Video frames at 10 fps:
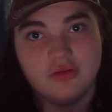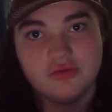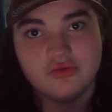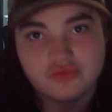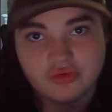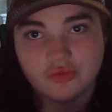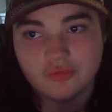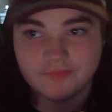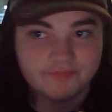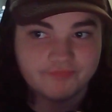So,
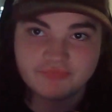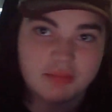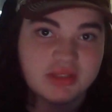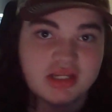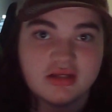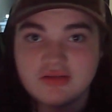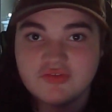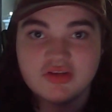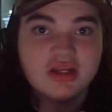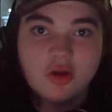I mean, if you
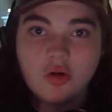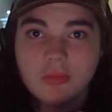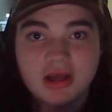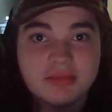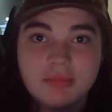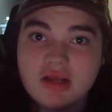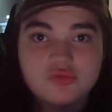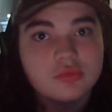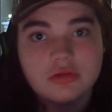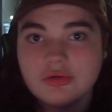didn't know about it, you might as
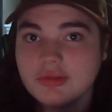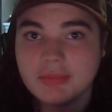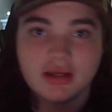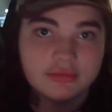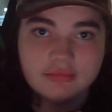well learn about it.